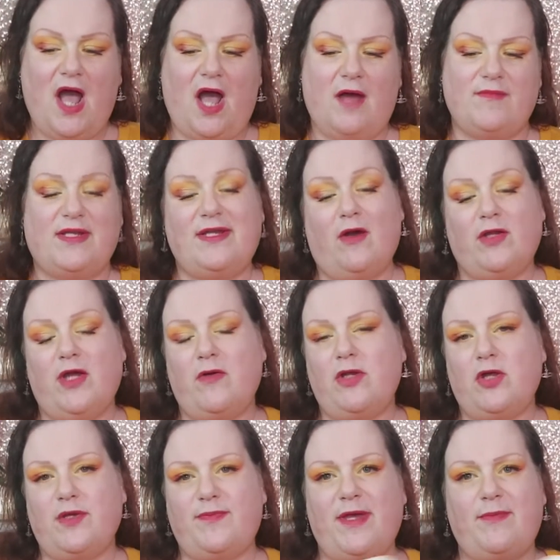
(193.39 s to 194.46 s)
Now, I know a
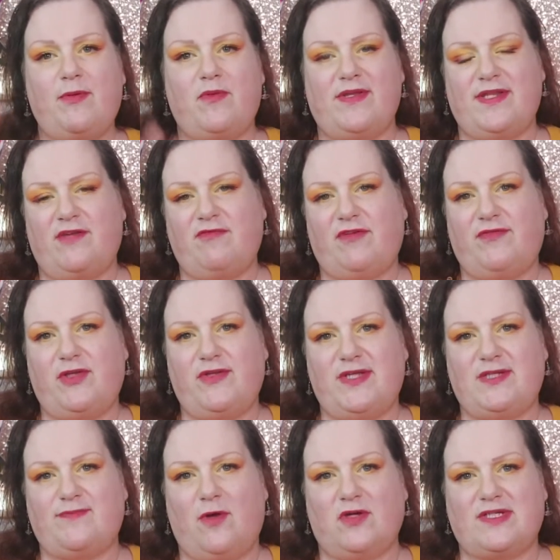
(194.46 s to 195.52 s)
lot of people, when they review
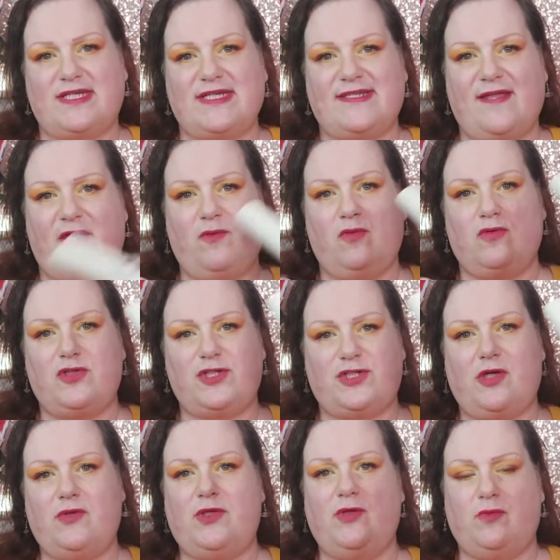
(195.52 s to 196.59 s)
these boxes, they will
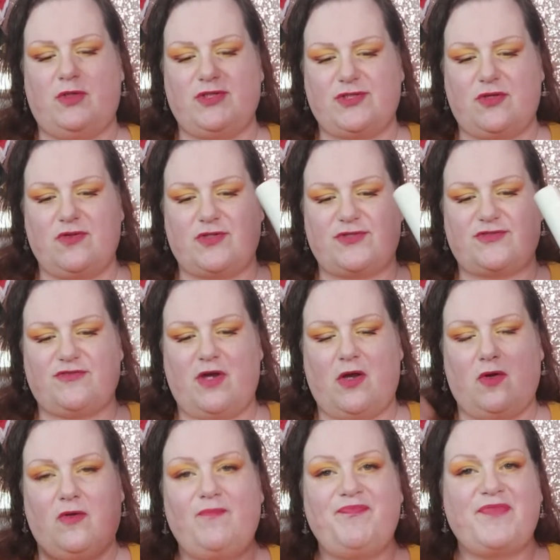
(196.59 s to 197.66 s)
show you what's on the
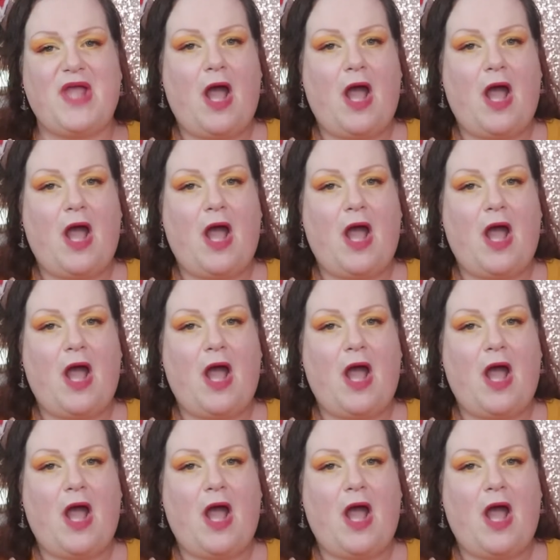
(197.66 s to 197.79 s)
scroll.